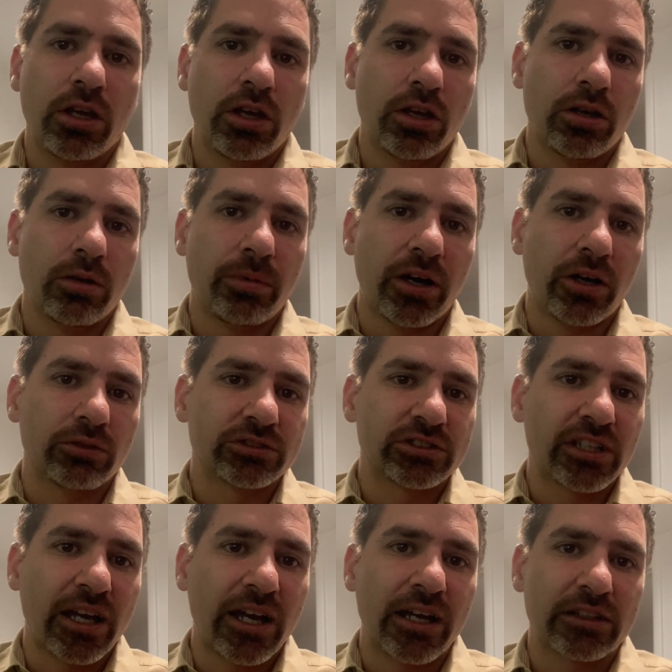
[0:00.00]
about
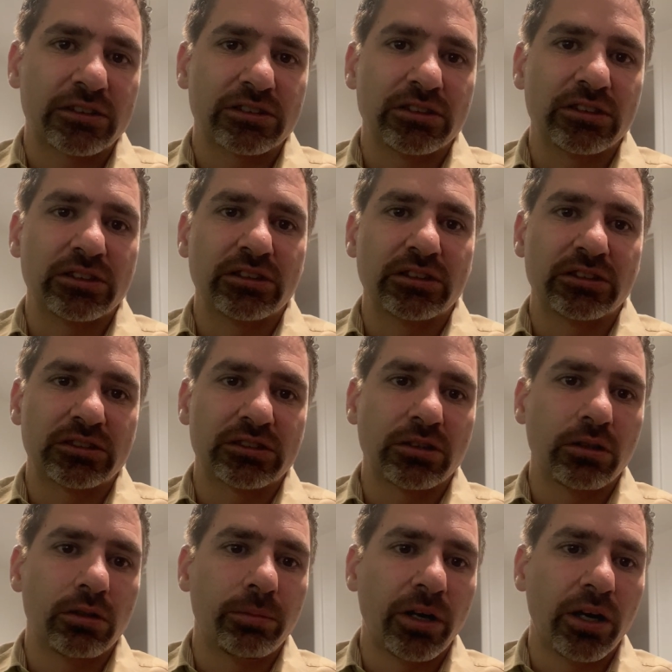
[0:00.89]
taxes,
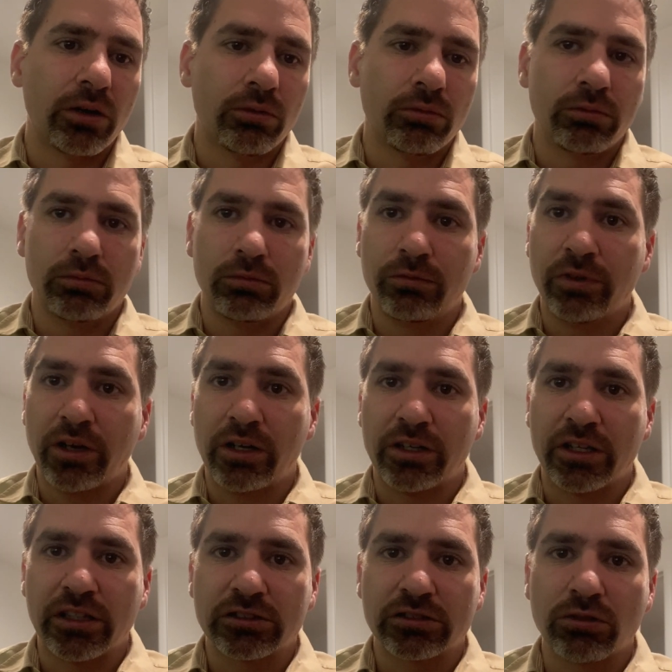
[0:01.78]
about
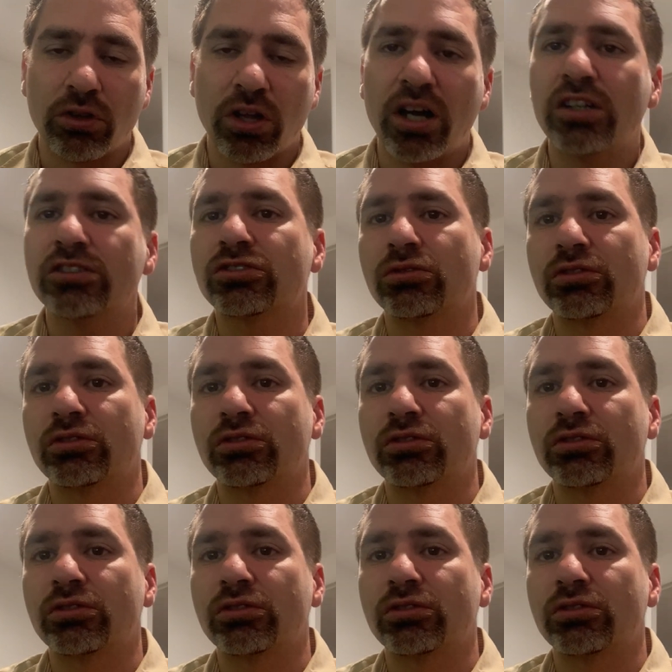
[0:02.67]
various laws,